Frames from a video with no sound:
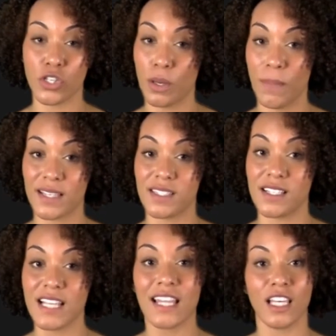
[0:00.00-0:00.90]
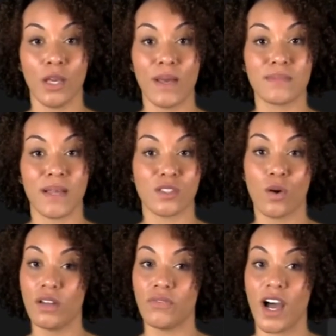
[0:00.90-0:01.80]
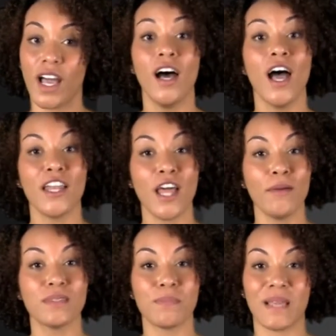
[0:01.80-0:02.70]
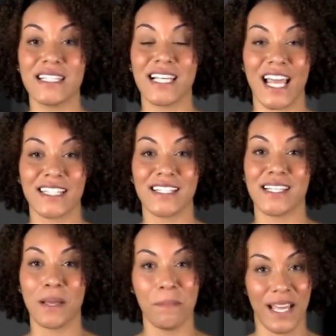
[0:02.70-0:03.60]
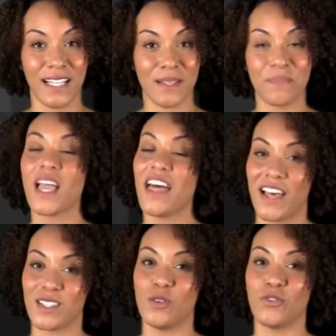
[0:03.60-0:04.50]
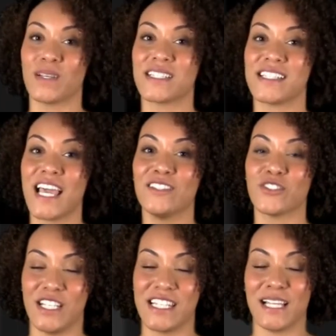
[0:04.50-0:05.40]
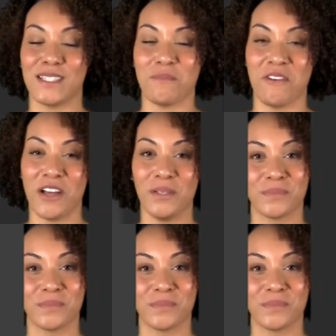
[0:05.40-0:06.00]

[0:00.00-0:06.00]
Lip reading: competitors at the US men's qualifier and hopes to be selected to compete. That's all from us today. Join us again tomorrow.